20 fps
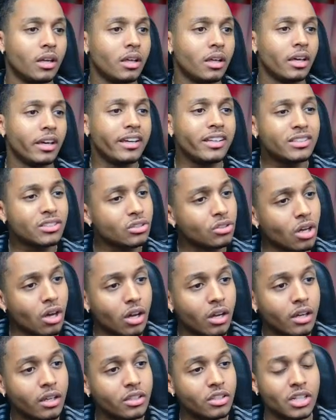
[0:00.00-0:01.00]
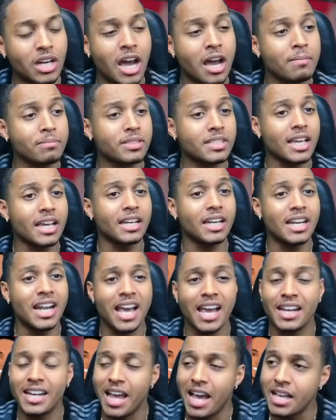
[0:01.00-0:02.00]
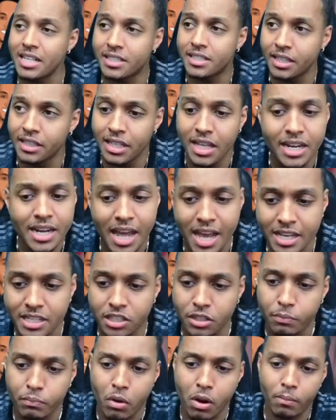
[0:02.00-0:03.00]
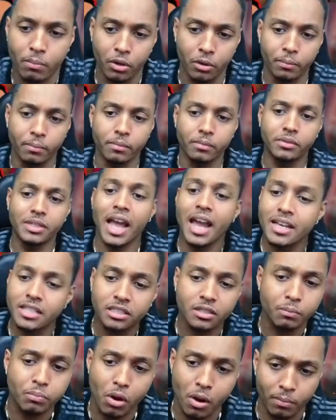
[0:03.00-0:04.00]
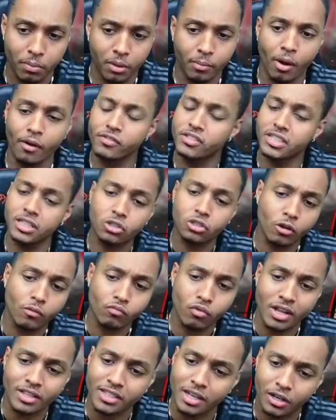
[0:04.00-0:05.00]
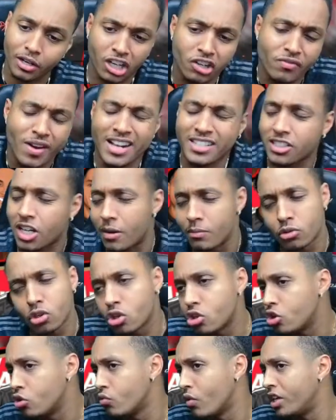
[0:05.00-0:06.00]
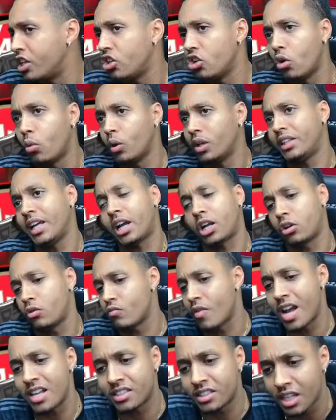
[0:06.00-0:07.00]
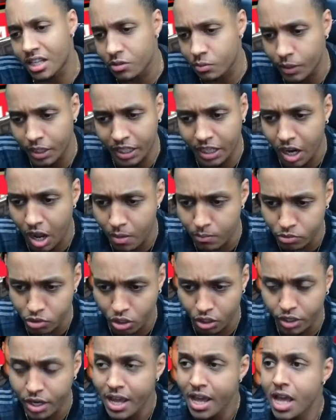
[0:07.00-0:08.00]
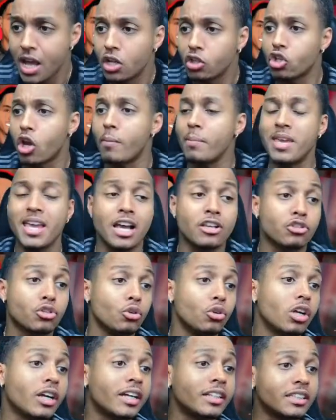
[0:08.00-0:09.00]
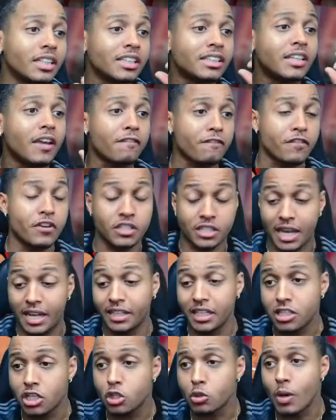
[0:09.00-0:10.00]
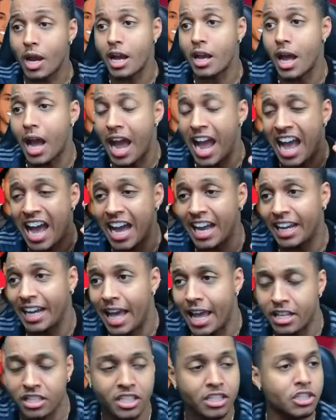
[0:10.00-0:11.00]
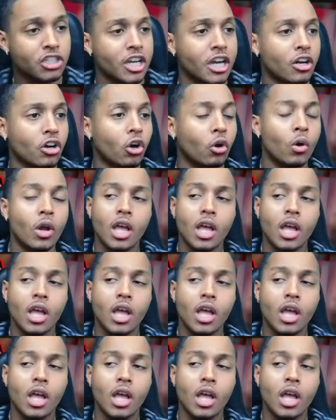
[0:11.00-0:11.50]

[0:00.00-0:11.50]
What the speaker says: He's not. You know what I'm saying? And that is the problem. That is the problem. Obviously, Declan Rice comes on. You already know what Declan Rice does when he comes on. Tomiyasu, look at the difference. And this is why I highlight Zinchenko.